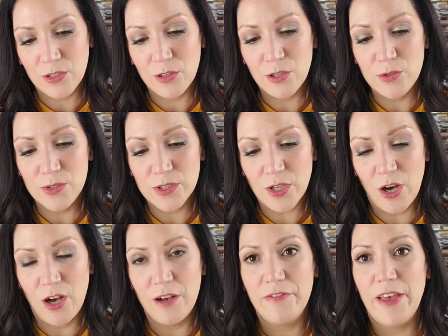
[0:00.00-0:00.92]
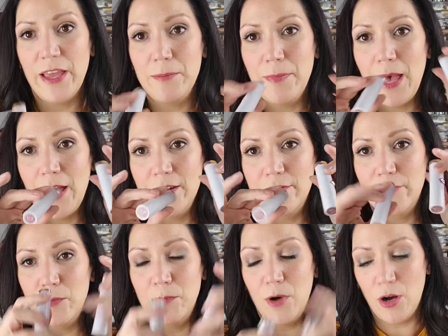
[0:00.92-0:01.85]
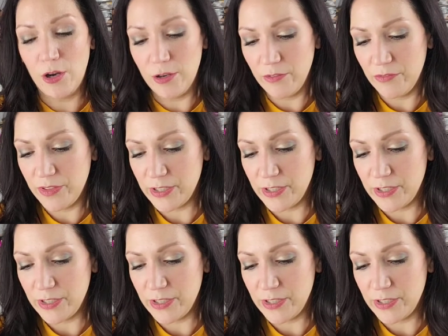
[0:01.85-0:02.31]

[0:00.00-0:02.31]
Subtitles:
Close Off and Mad for Mauve.